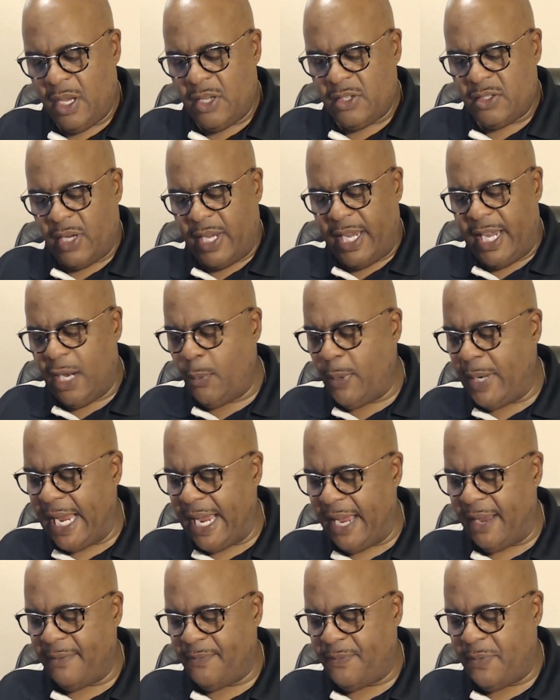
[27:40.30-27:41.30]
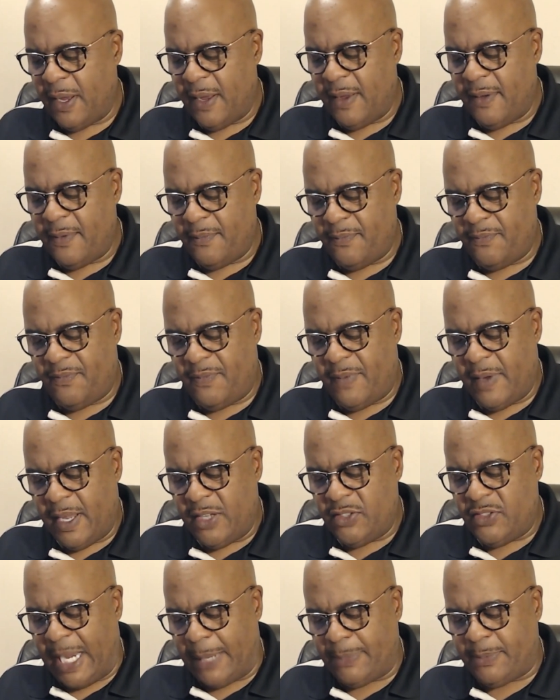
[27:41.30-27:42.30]
So here we have
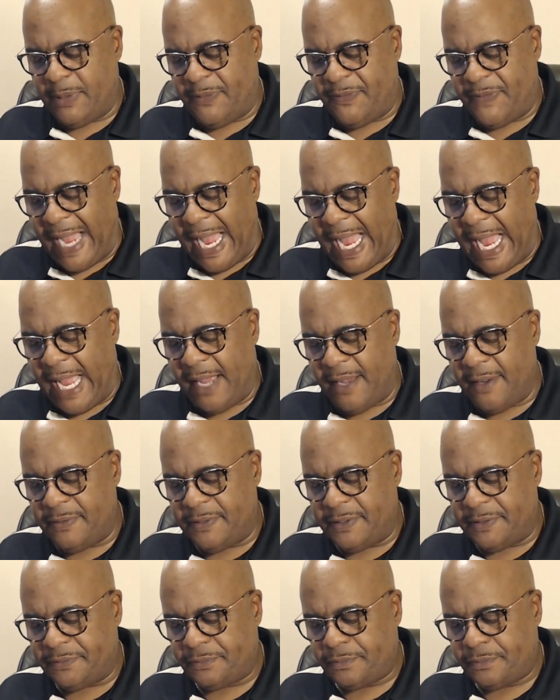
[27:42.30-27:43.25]
chapter 5.